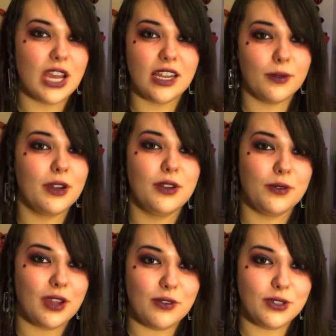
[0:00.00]
Anyone who
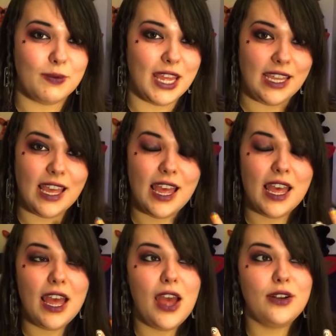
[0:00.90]
knows me
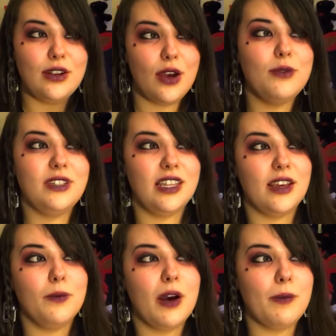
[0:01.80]
knows
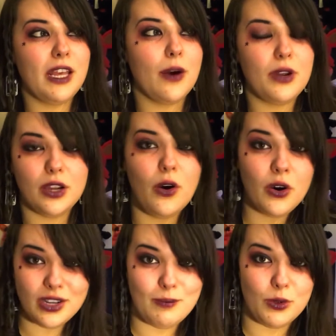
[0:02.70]
that when we go on our
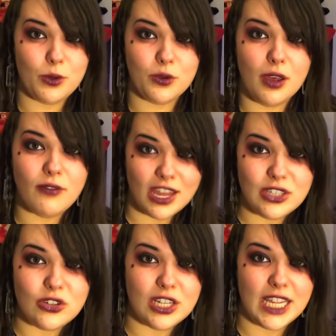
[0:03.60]
honeymoon
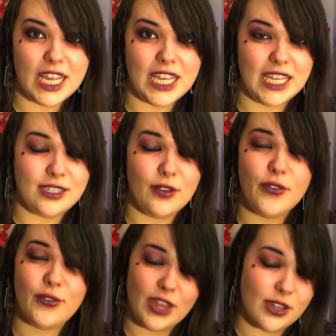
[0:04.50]
eventually, it's the
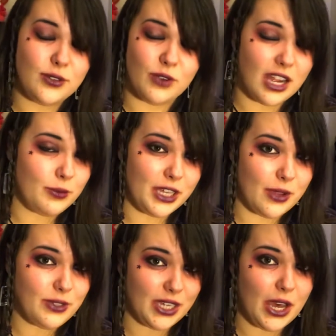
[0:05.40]
first ride we're
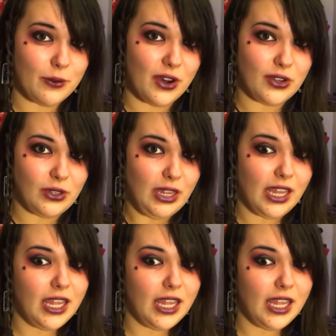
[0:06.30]
going to go on,